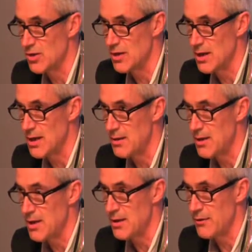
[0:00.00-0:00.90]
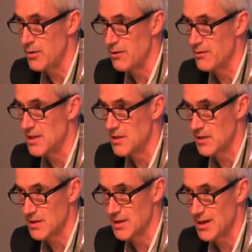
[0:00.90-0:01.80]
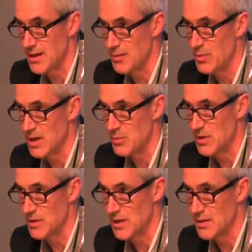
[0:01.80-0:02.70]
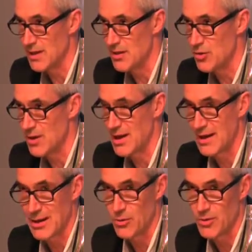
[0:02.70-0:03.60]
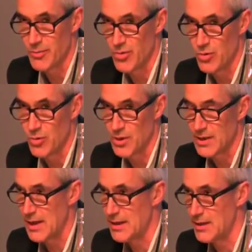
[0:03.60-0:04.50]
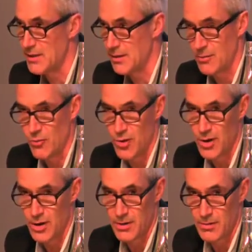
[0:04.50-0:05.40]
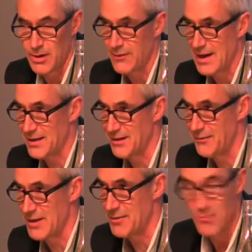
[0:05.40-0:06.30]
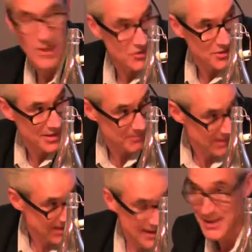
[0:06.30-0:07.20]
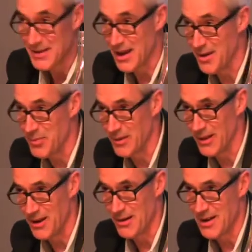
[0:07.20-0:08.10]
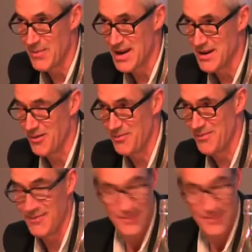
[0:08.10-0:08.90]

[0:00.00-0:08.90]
journey if you have a decent stake in a big business and you can get on the board and work kind of actively, much as people like Olam may not